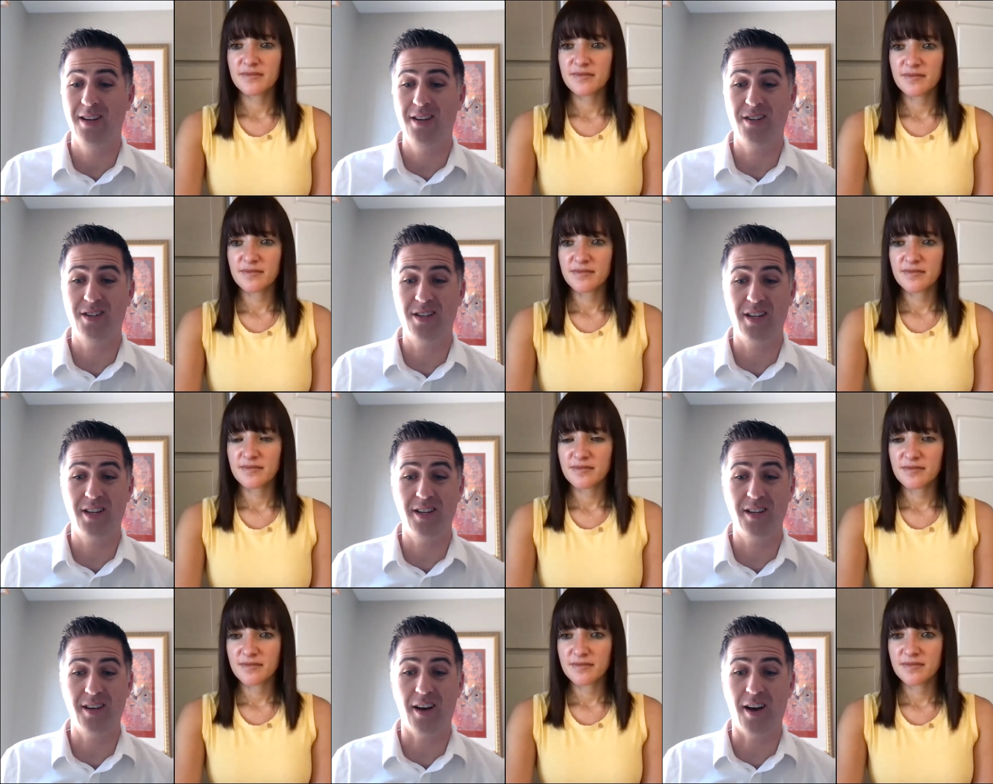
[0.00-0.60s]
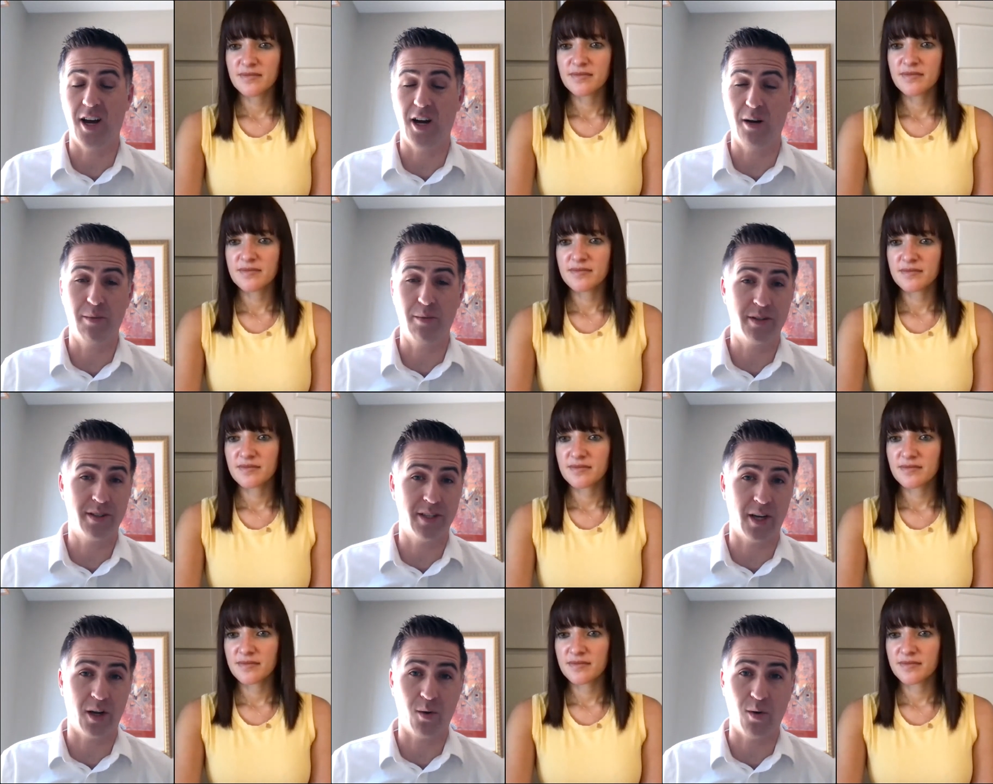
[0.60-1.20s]
Speaker 1: she one hundred
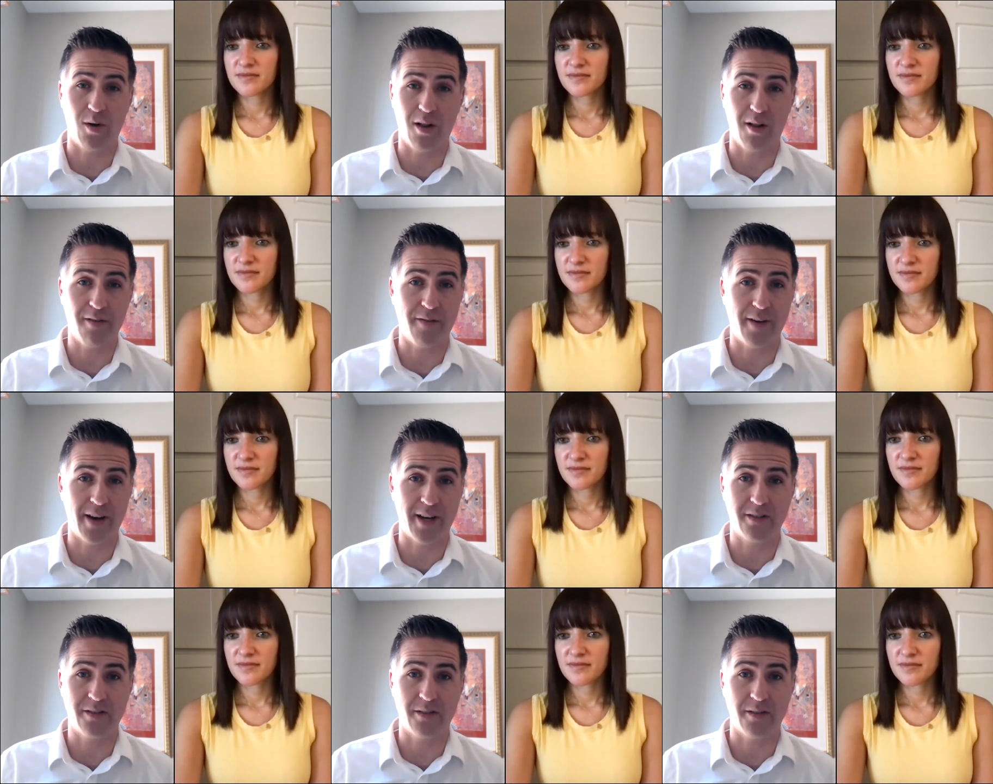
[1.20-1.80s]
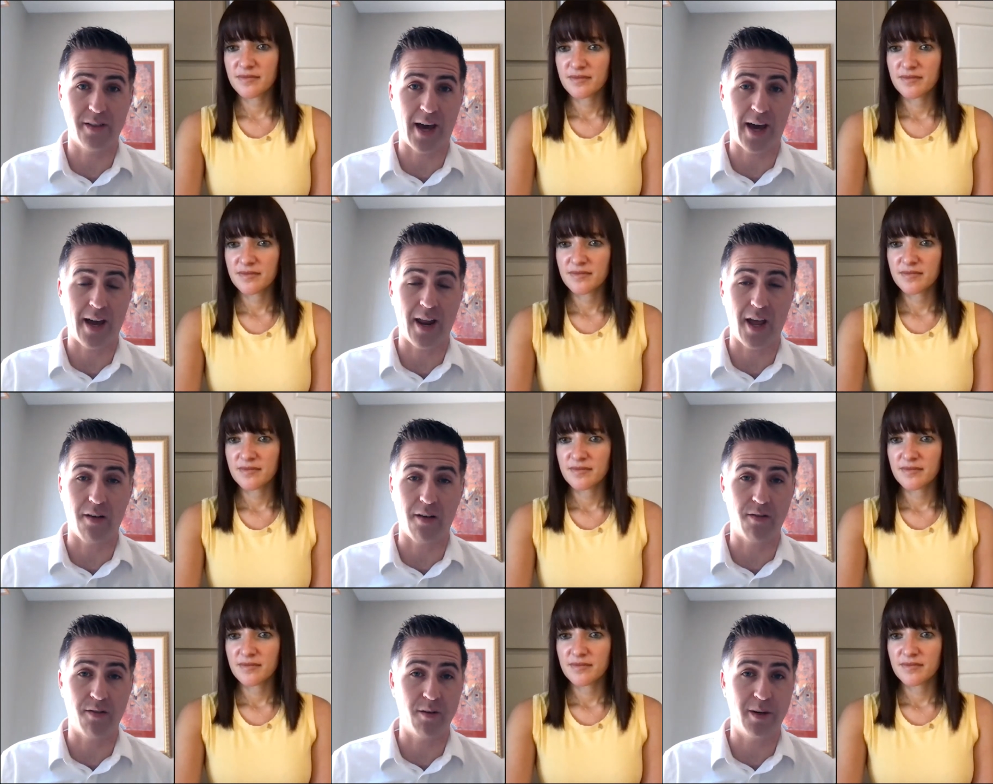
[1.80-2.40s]
percent qualifies for
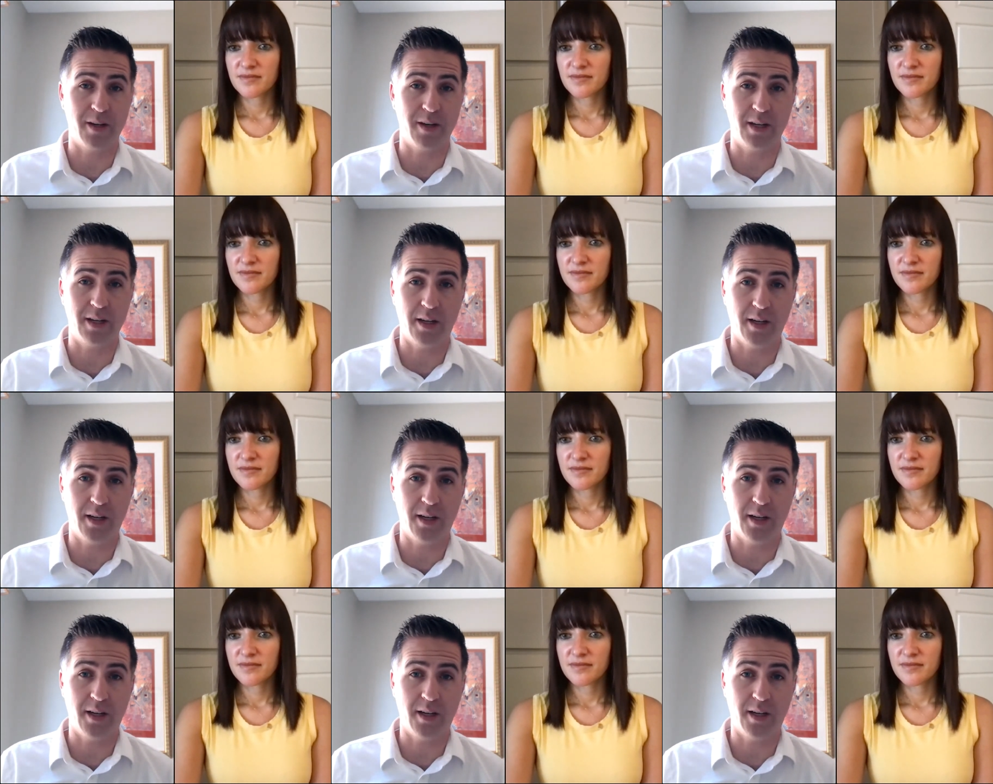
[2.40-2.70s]
that. Everybody